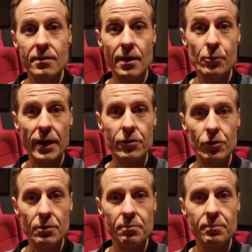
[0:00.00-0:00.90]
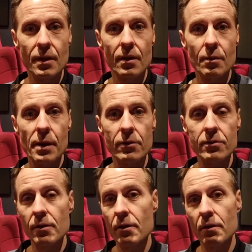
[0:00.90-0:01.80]
director,
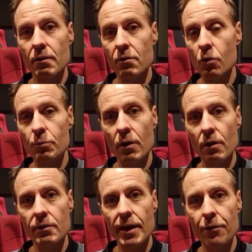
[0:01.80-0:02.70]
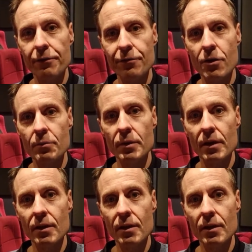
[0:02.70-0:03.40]
about a normal dairy farm